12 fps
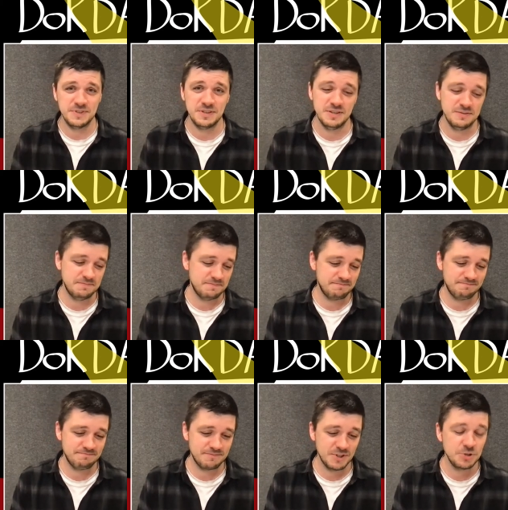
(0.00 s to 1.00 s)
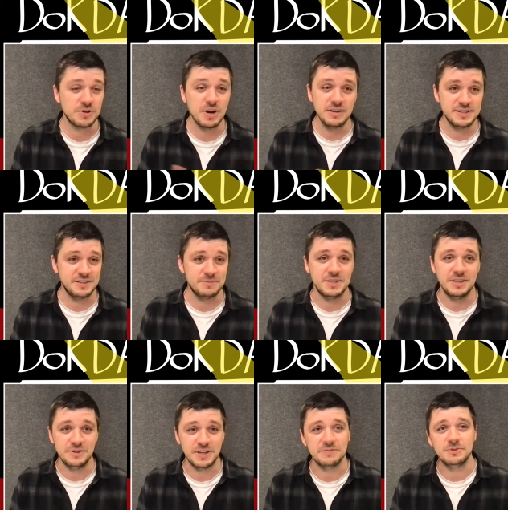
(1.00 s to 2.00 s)
uh, new concepts
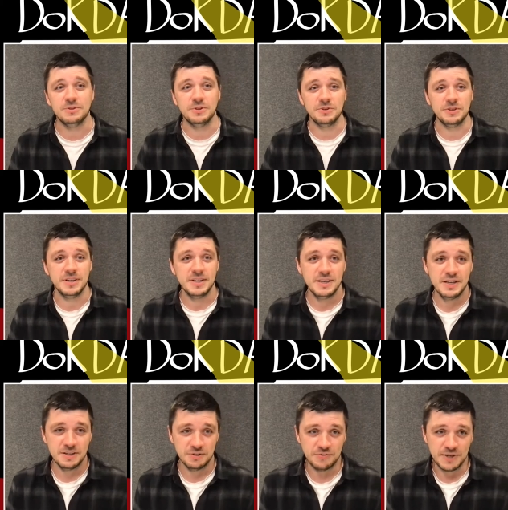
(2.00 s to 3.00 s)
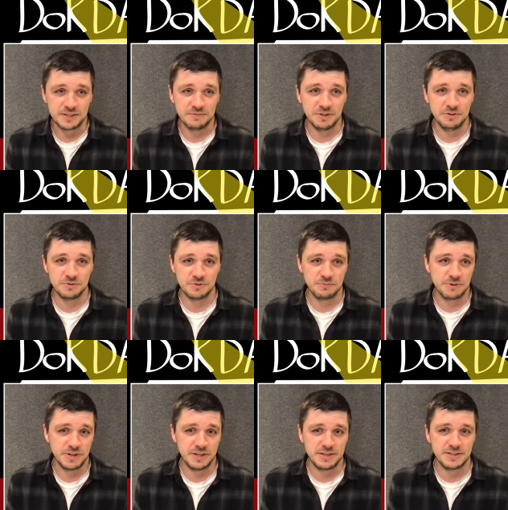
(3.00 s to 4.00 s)
that you have to learn to effectively use
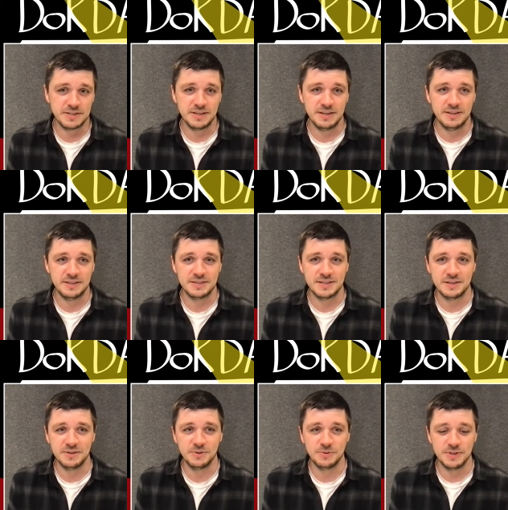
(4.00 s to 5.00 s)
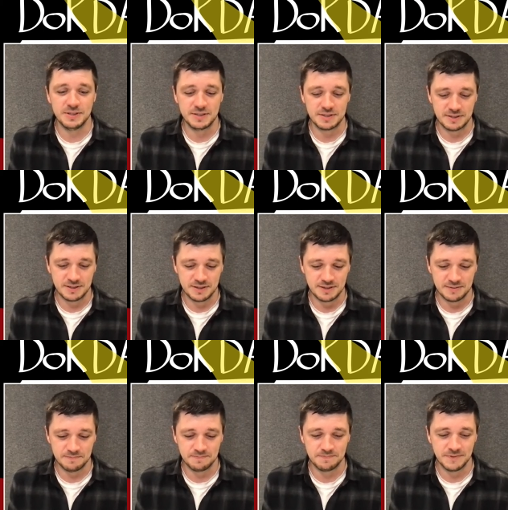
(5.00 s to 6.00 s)
Kubernetes. And it's not always
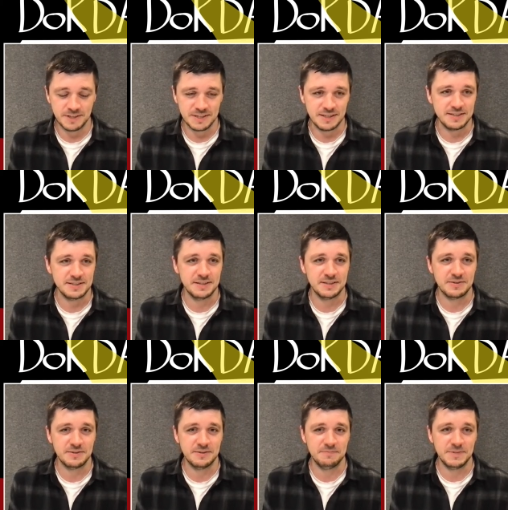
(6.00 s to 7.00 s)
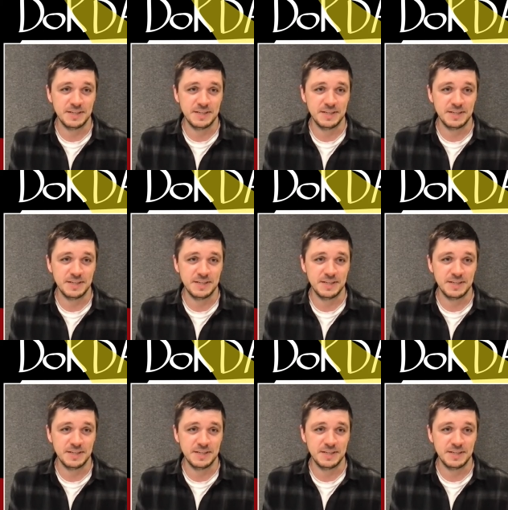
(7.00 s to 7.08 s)
uh, the case that uh,